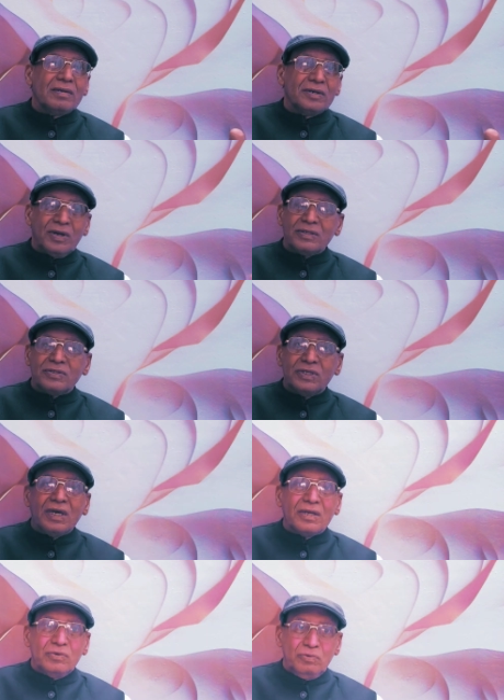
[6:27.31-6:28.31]
drugs they
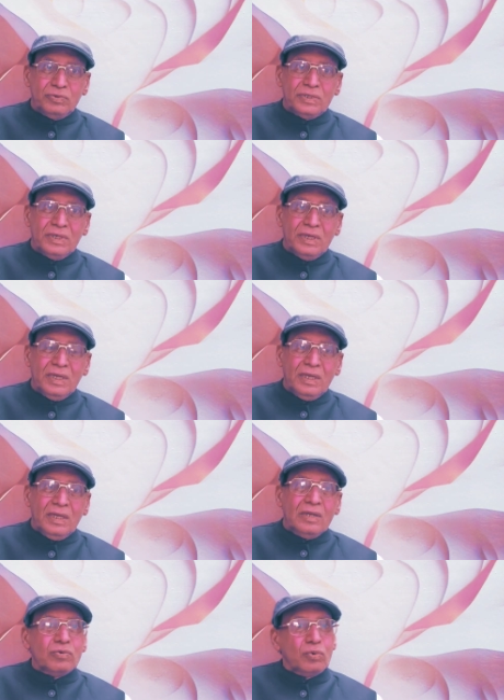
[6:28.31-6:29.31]
are used
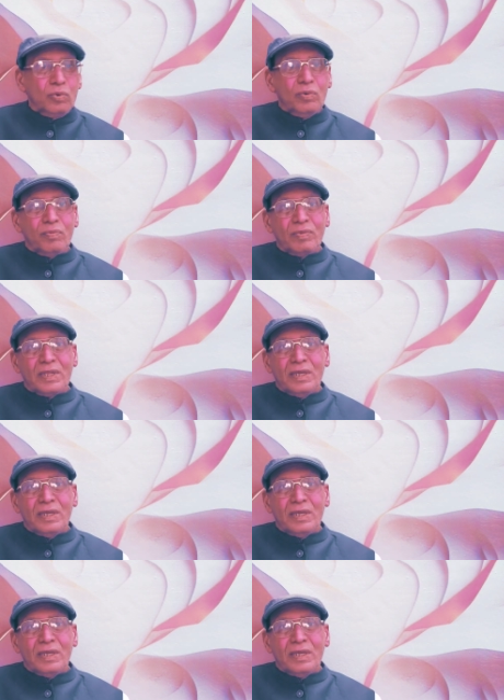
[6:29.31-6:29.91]
to